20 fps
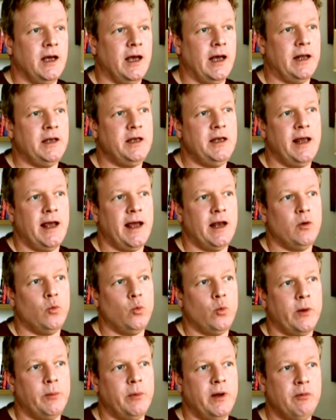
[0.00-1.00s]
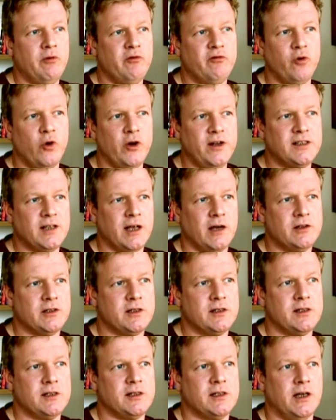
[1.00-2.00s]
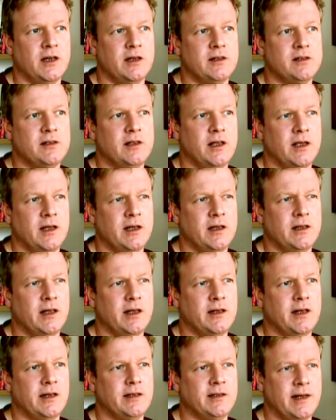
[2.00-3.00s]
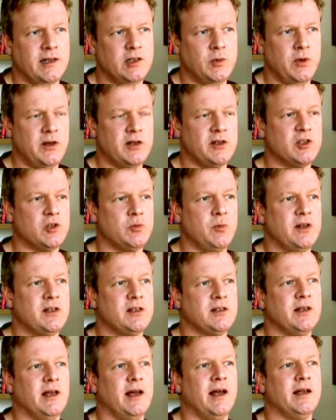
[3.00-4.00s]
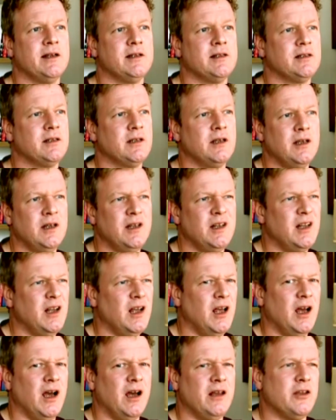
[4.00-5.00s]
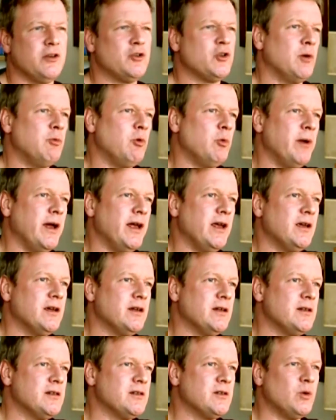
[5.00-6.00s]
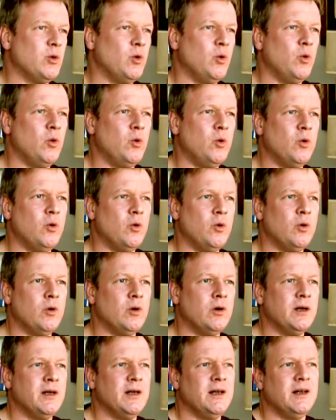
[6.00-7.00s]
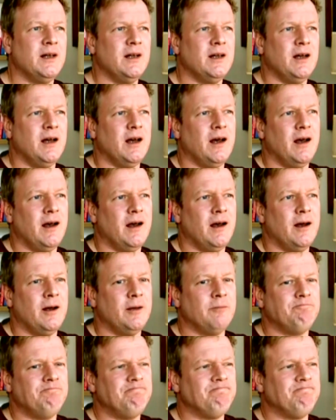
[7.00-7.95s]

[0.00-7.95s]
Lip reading: And yet, when people voice those concerns, they tend to be dismissed as either troublemakers or a